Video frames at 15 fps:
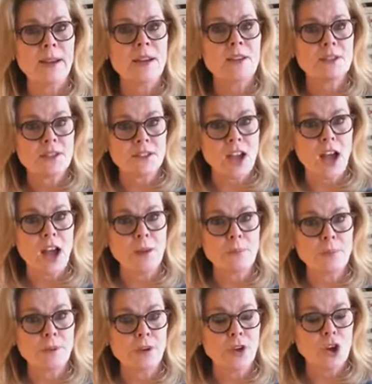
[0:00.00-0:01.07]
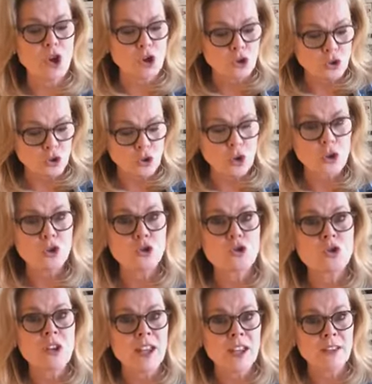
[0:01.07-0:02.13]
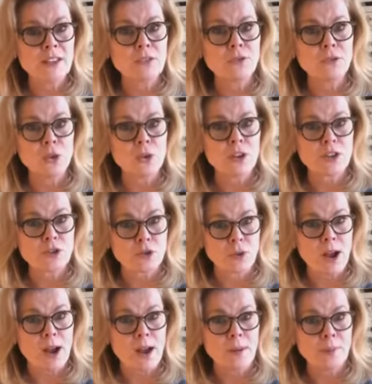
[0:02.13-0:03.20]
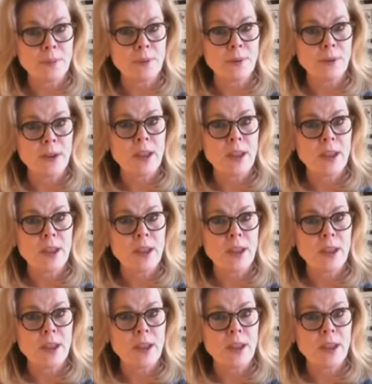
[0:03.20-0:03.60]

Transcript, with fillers: stop, hit the floor, drop,